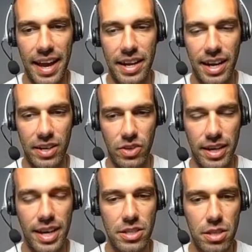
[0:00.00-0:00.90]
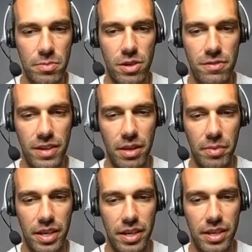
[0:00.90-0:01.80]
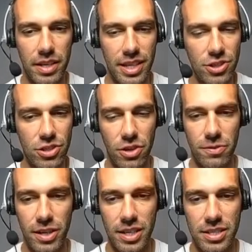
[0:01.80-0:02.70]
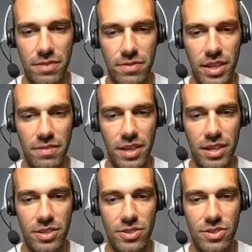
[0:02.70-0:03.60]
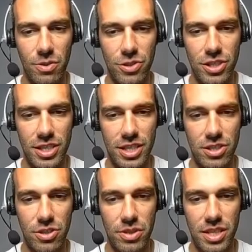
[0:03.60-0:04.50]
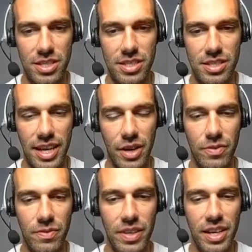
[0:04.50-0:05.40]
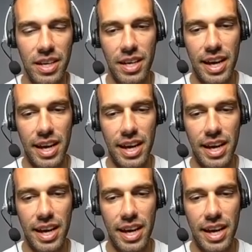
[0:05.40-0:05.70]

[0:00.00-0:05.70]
And I got to the move, and I'm like, let's just go for it, because if they don't shield, let's nuke this out.